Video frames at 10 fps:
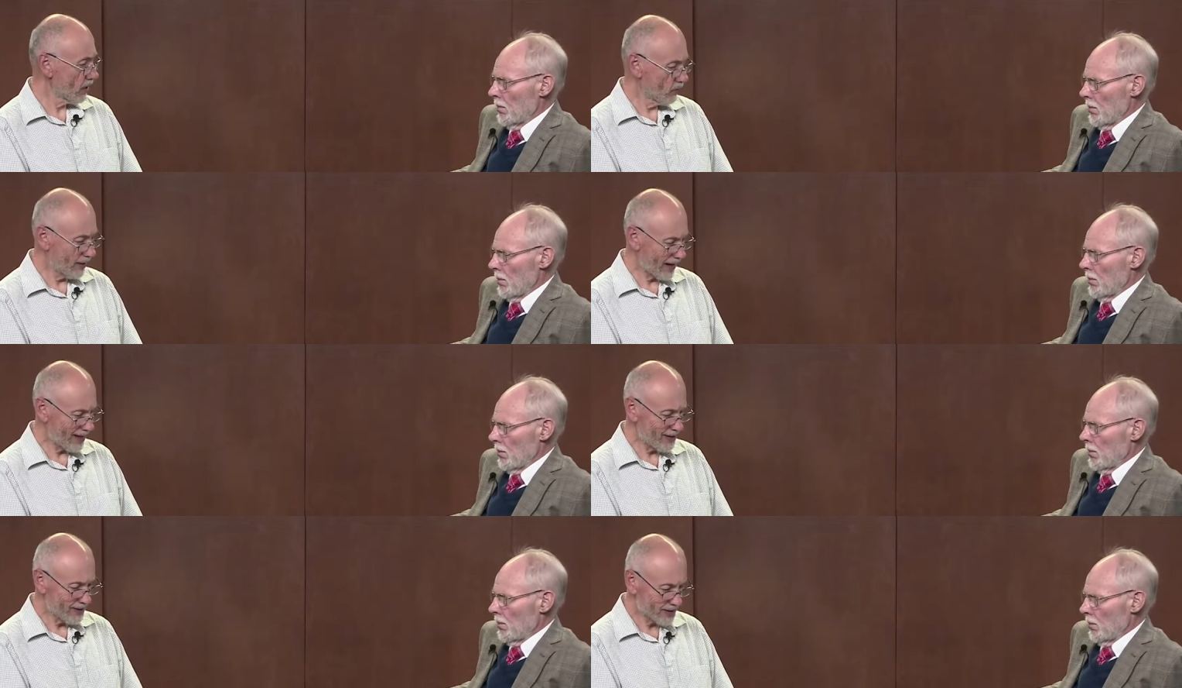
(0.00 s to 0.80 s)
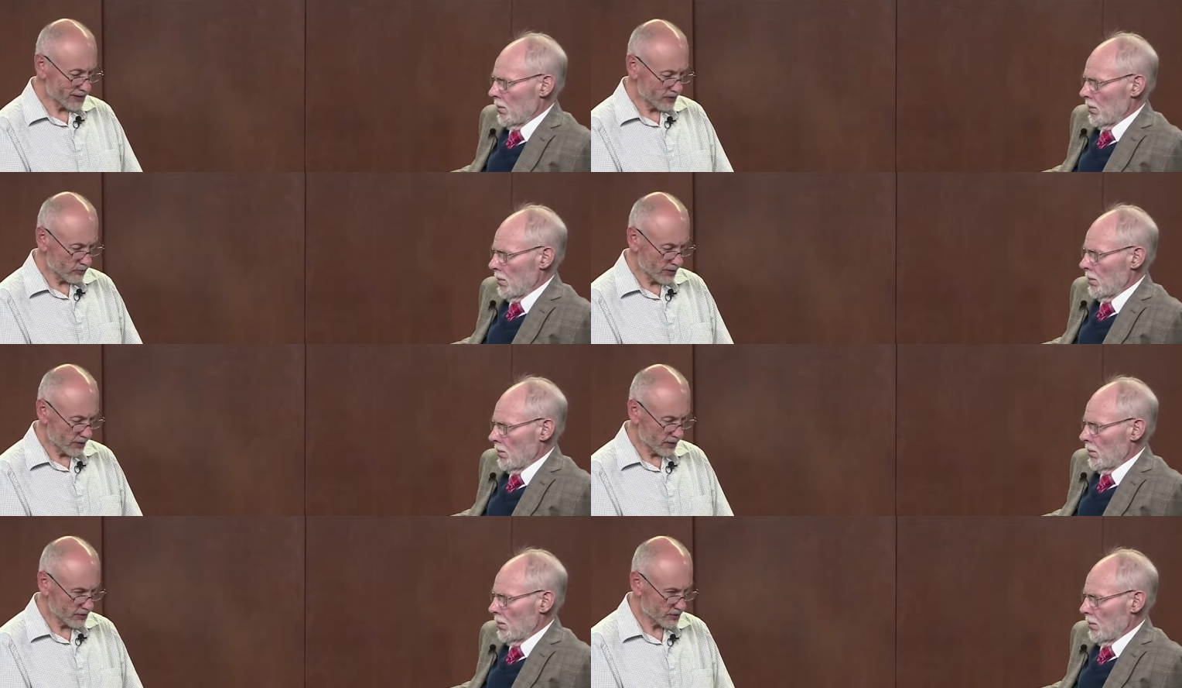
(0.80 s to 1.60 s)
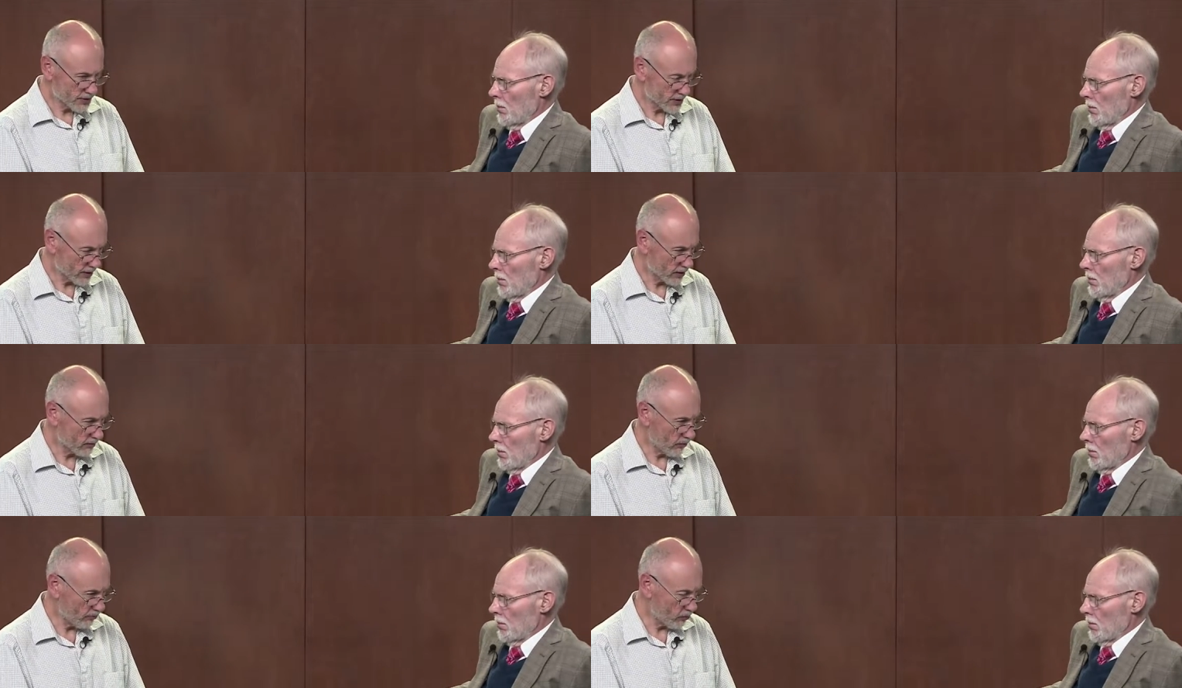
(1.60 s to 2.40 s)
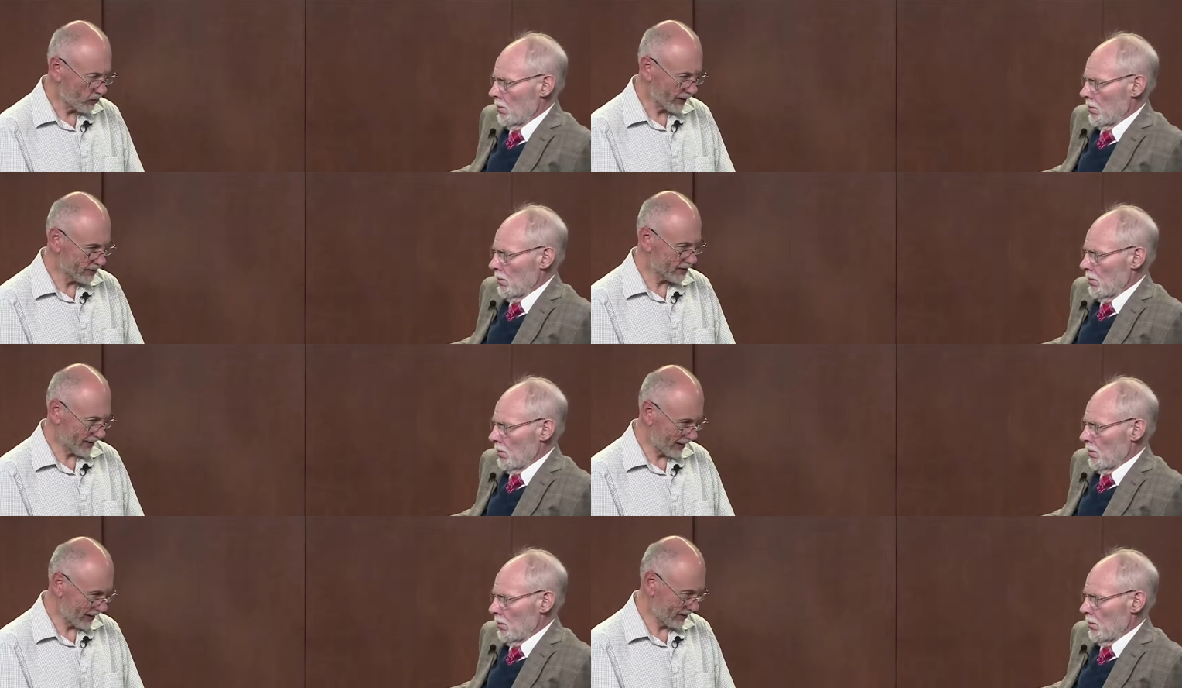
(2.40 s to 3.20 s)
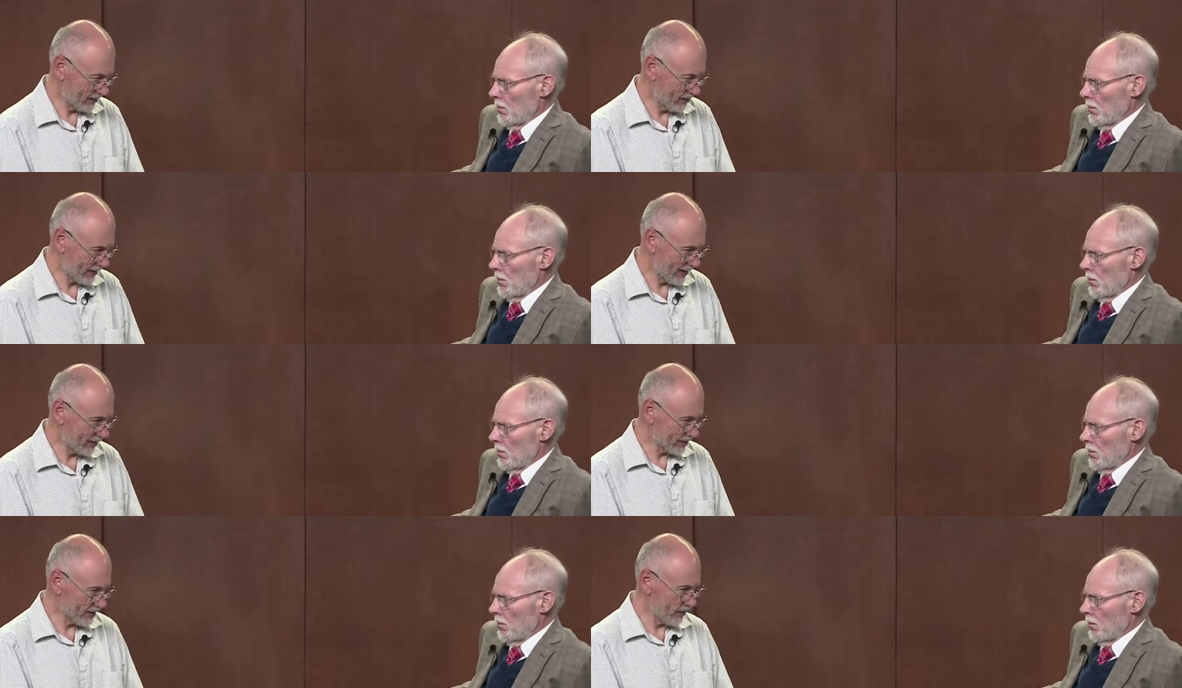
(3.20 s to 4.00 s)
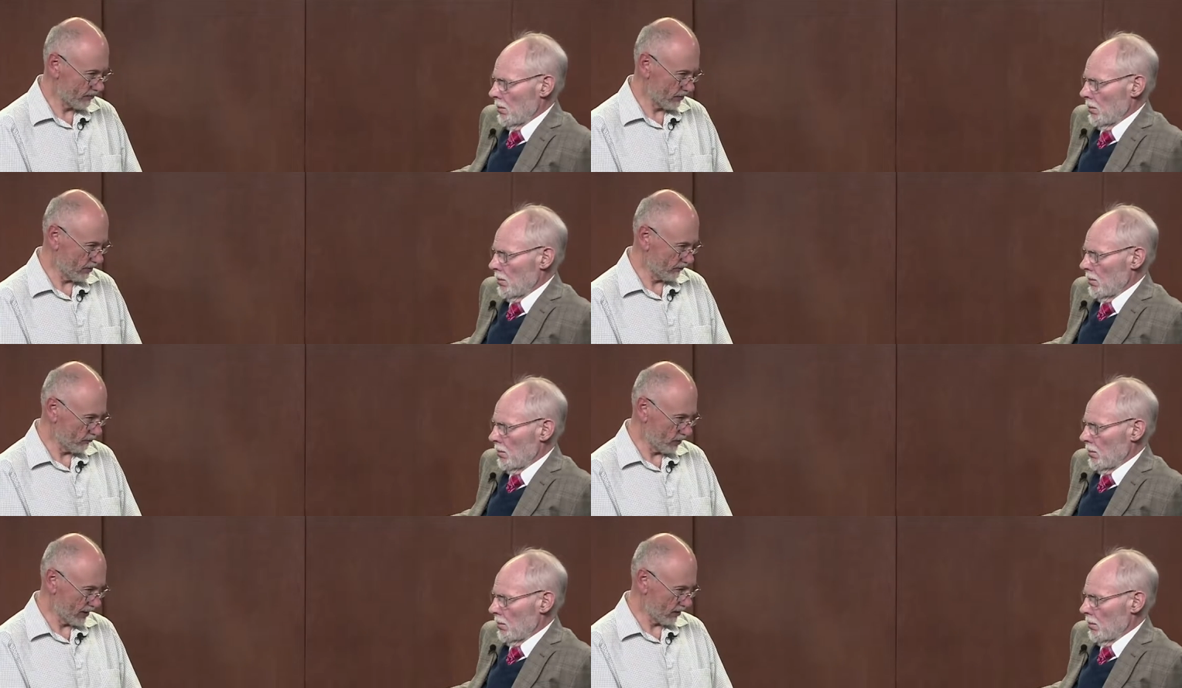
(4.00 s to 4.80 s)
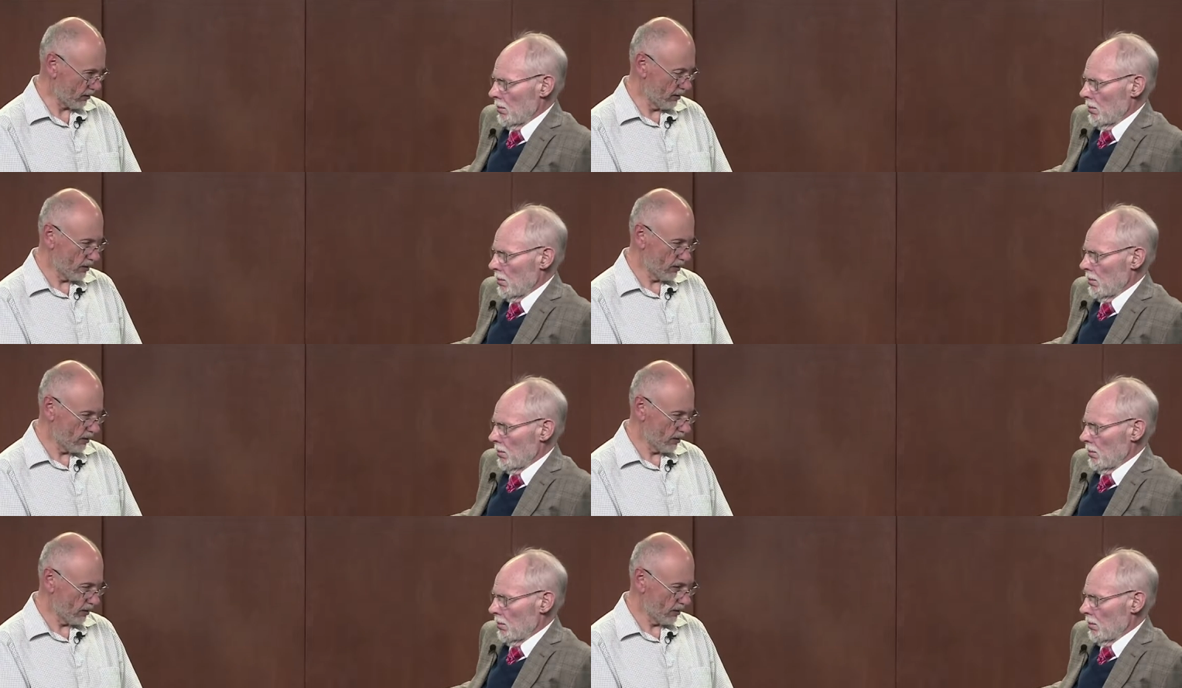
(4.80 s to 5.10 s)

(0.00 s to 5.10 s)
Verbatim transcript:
Speaker 1: Well, I think that's a really interesting point and an example of where